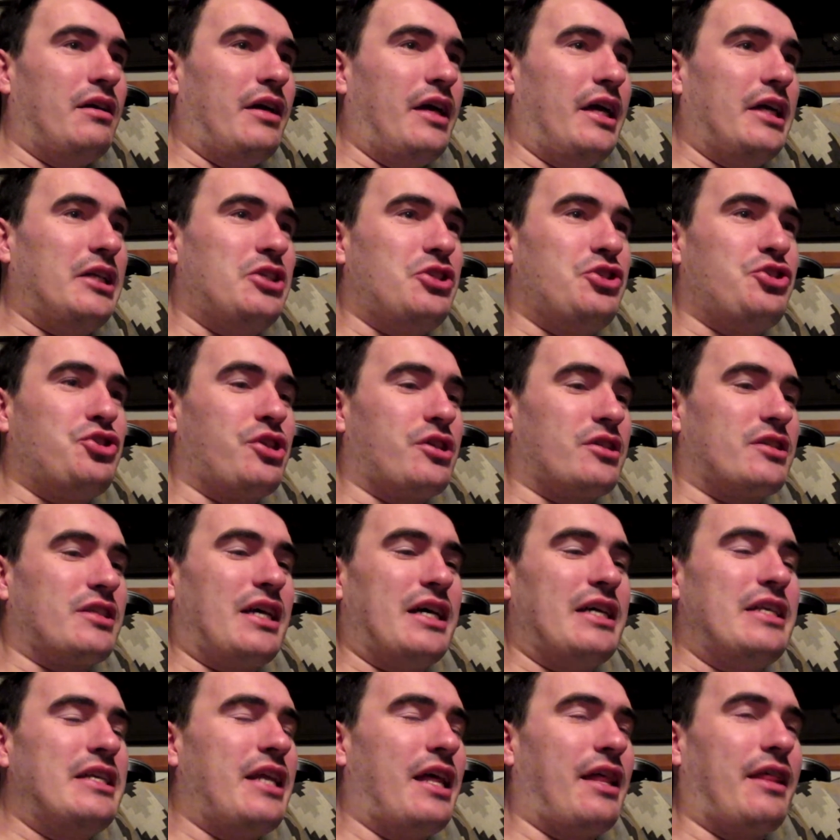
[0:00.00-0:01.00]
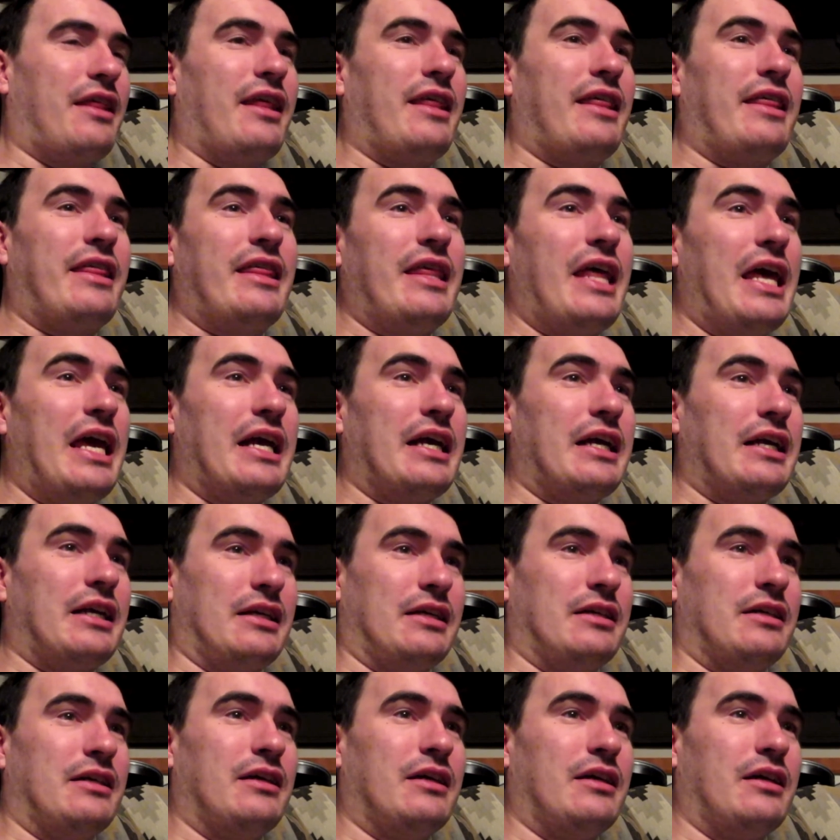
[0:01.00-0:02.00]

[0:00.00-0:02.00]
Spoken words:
it's just another thing.